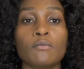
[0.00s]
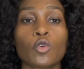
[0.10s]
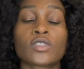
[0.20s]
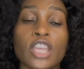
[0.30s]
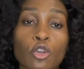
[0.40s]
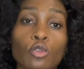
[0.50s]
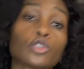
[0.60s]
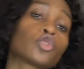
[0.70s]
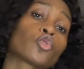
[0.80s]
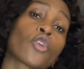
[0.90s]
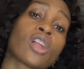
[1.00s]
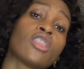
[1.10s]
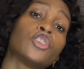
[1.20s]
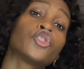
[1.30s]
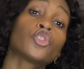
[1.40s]
or stakeholders, or
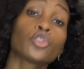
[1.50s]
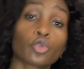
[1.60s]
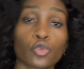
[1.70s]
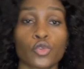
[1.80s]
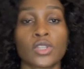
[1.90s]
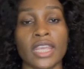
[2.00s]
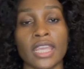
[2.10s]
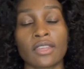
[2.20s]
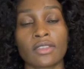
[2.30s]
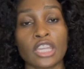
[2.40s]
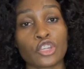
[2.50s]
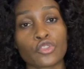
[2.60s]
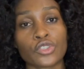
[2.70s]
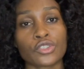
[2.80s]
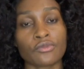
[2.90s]
they should also take the
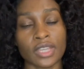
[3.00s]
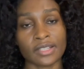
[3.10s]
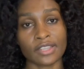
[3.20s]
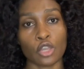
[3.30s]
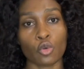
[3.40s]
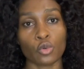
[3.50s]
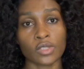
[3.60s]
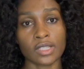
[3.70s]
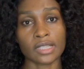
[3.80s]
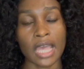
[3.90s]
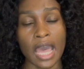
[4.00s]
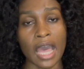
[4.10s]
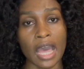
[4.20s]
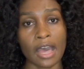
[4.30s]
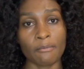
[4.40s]
interests of their stakeholders
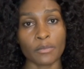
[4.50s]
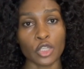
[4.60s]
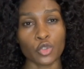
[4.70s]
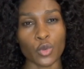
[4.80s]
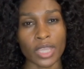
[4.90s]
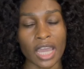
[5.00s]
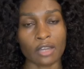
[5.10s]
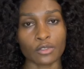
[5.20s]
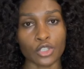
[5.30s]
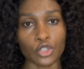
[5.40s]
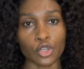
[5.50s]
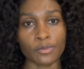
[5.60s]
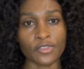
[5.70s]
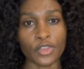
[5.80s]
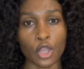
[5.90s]
into account in
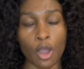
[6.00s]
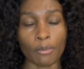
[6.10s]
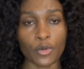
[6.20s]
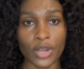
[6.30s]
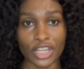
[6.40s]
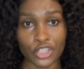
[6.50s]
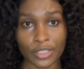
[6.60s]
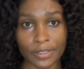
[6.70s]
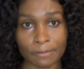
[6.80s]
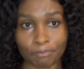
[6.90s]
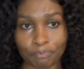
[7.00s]
terms of their operations.